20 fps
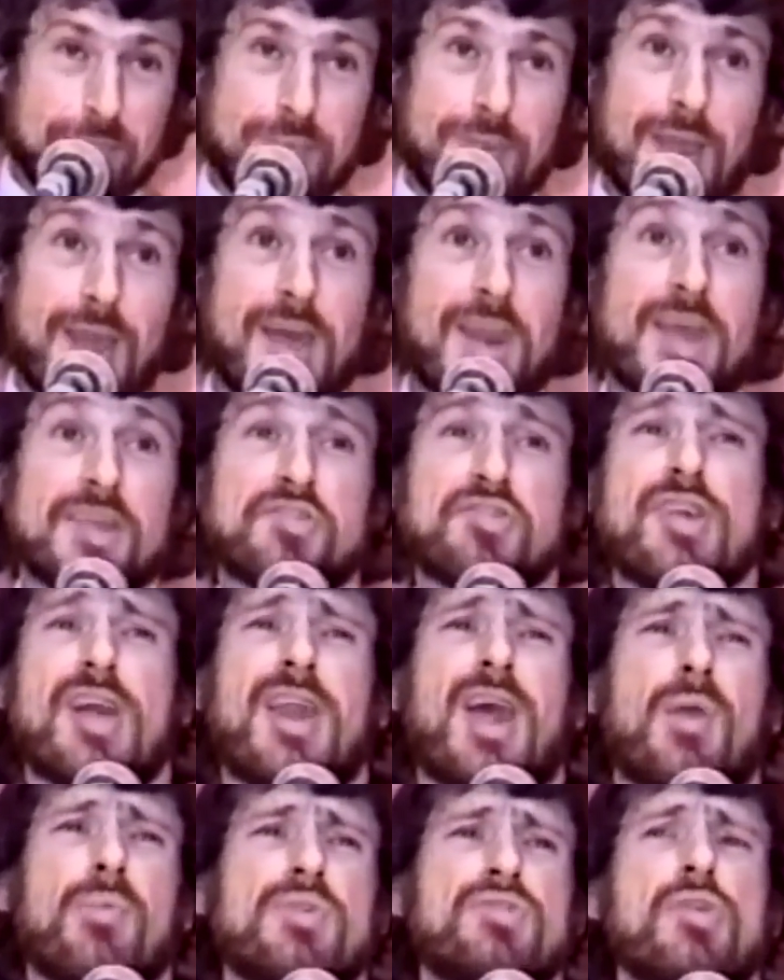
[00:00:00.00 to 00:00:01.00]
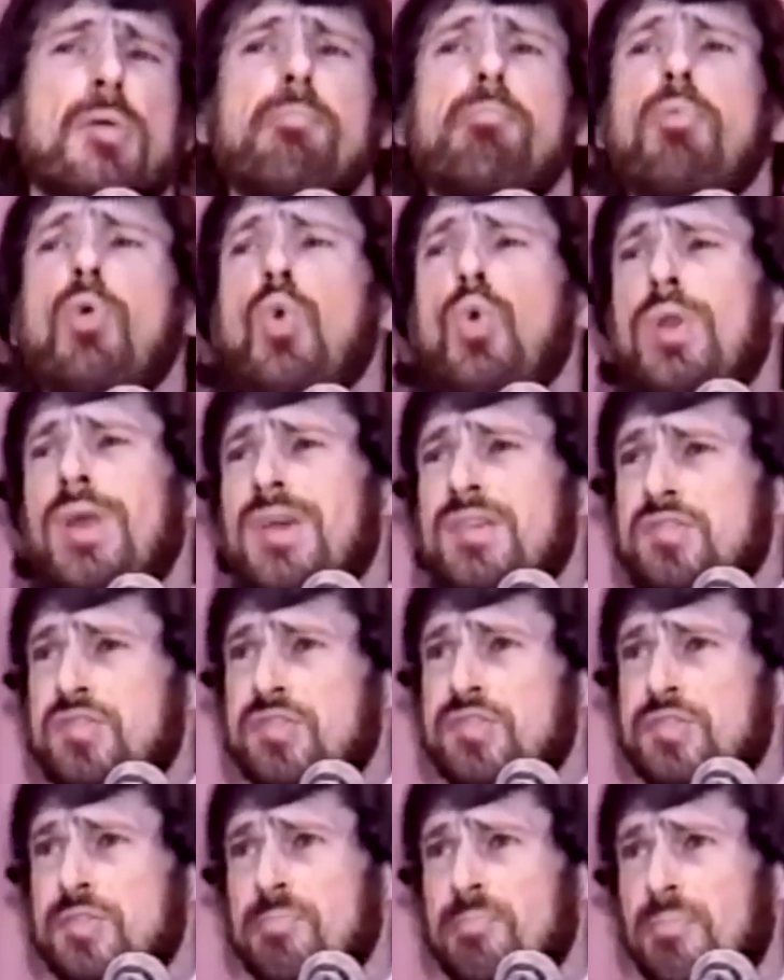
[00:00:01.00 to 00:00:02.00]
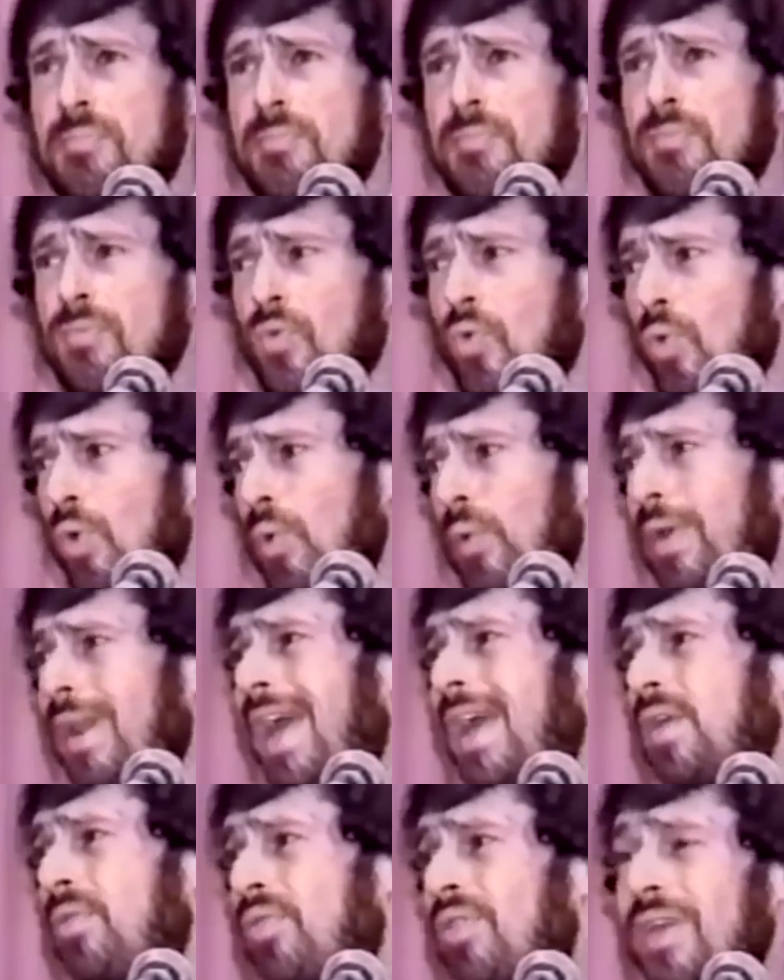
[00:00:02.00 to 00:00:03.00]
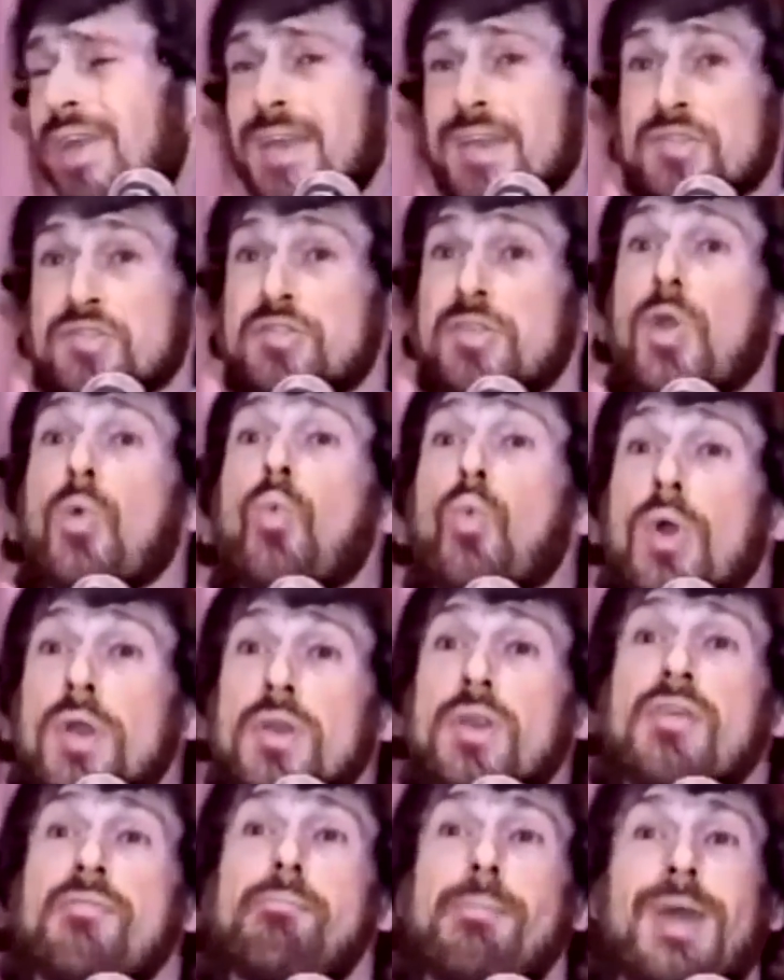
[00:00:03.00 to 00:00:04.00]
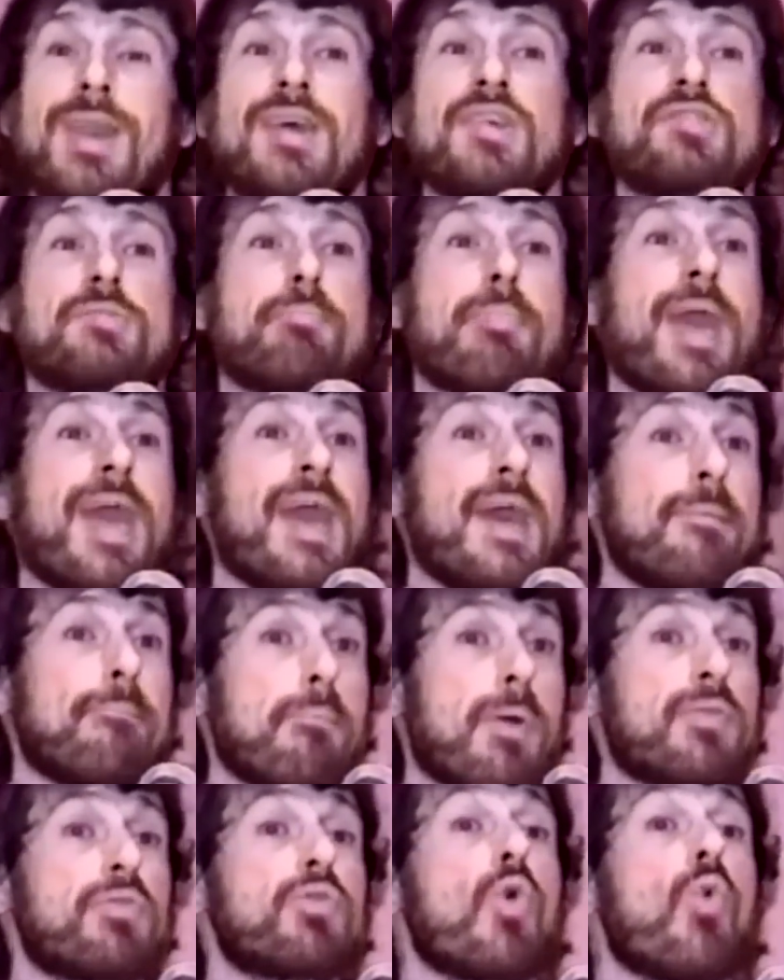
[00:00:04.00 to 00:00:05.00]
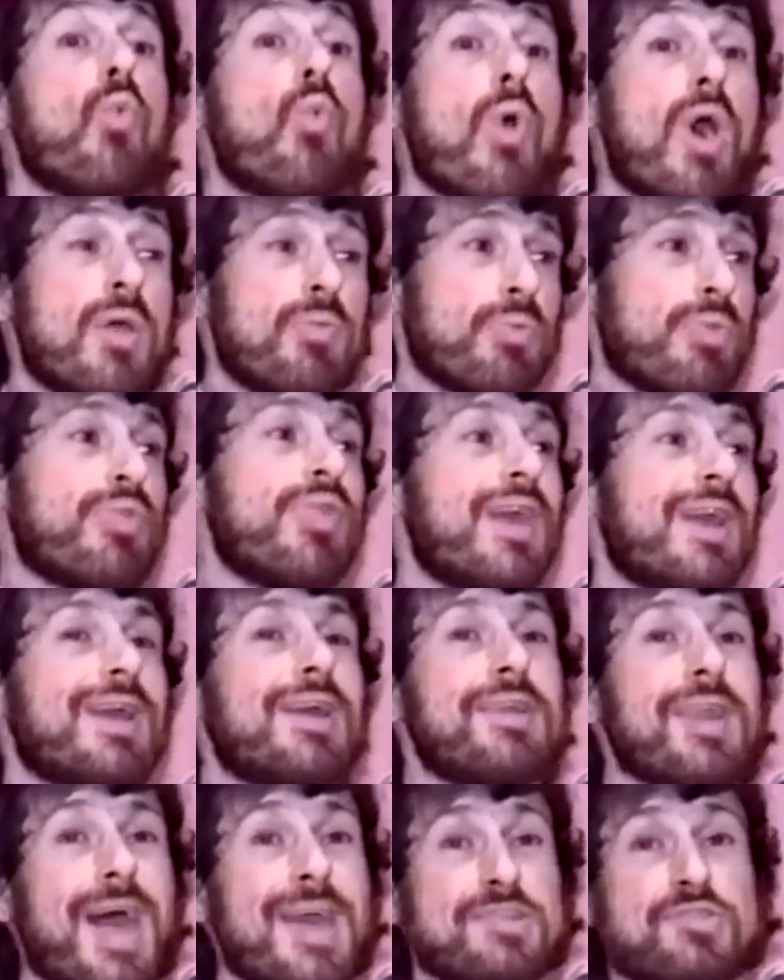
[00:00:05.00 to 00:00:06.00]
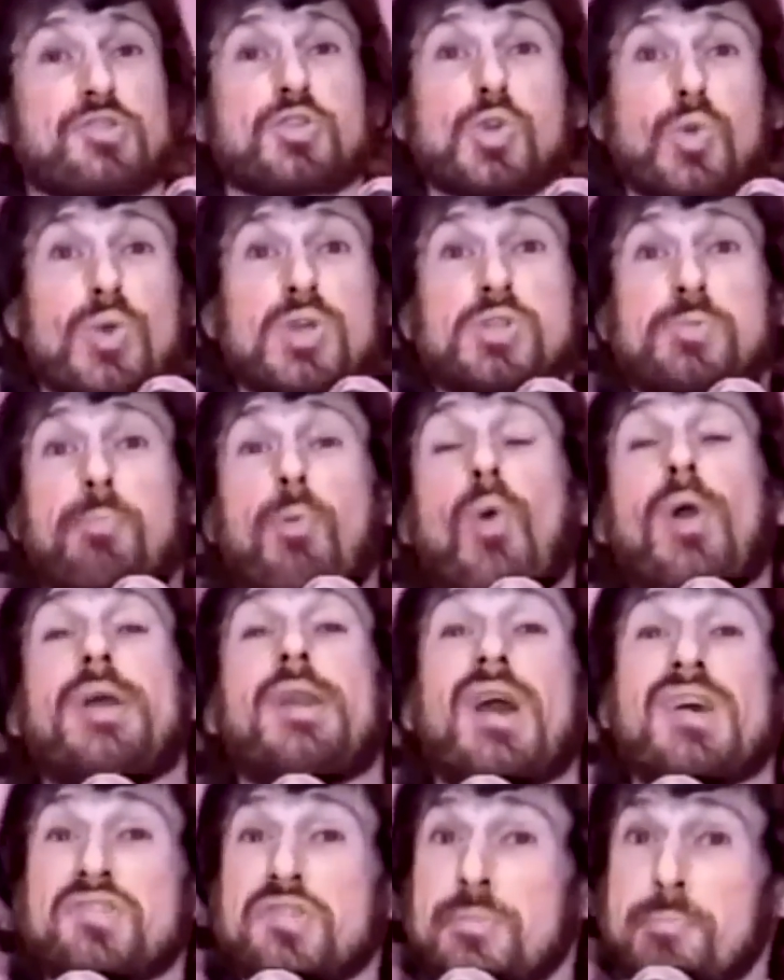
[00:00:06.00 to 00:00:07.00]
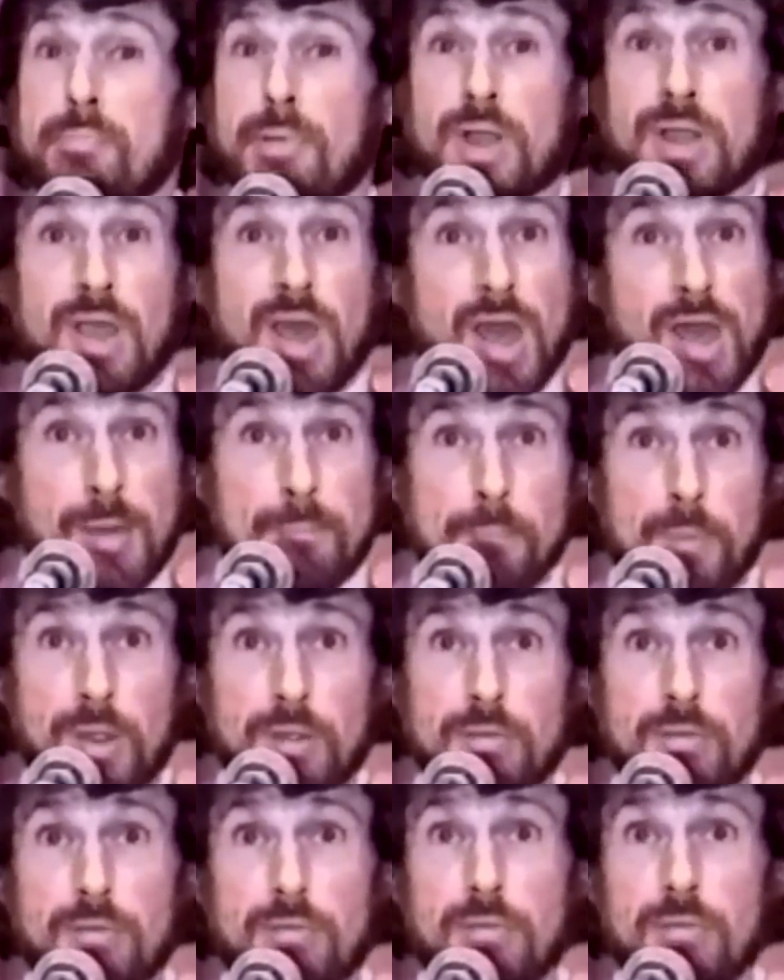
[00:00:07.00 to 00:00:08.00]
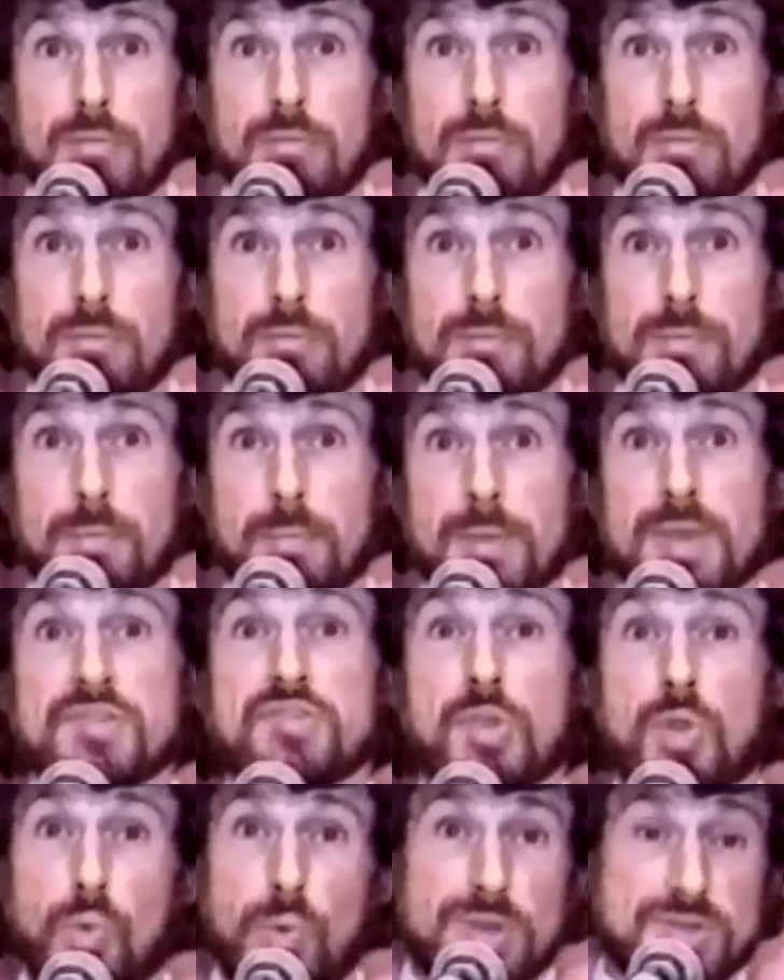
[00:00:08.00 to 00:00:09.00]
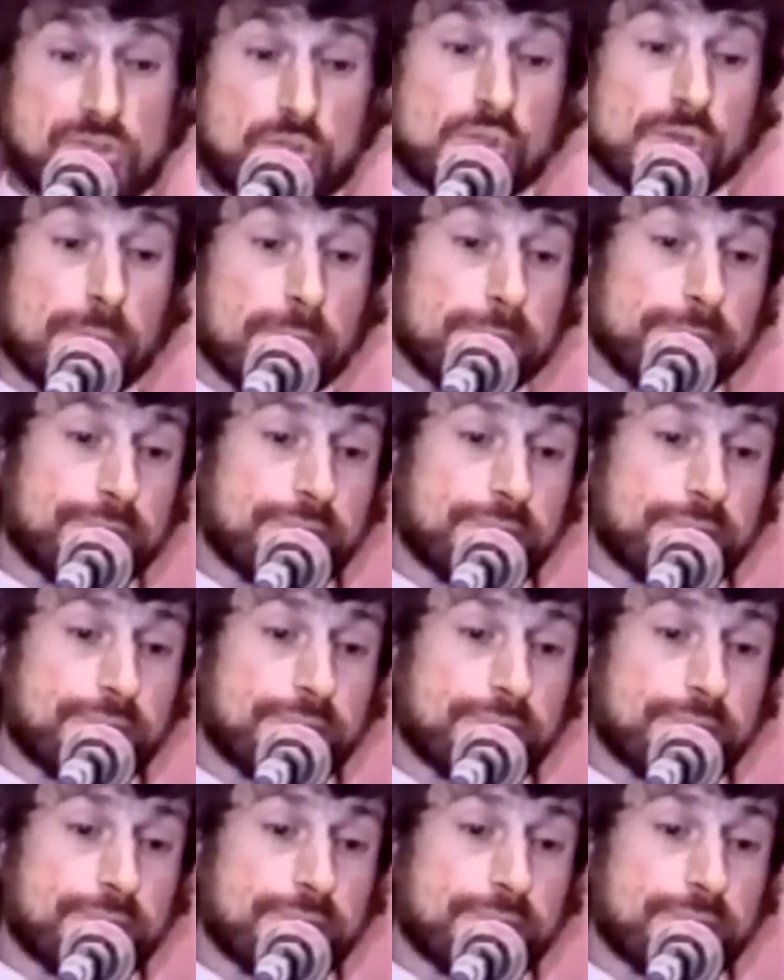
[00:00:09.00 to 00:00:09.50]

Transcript: had I said I was a Buddhist or an atheist, it wouldn't have been as bad. But the one thing a nice Jewish boy doesn't become is a Christian.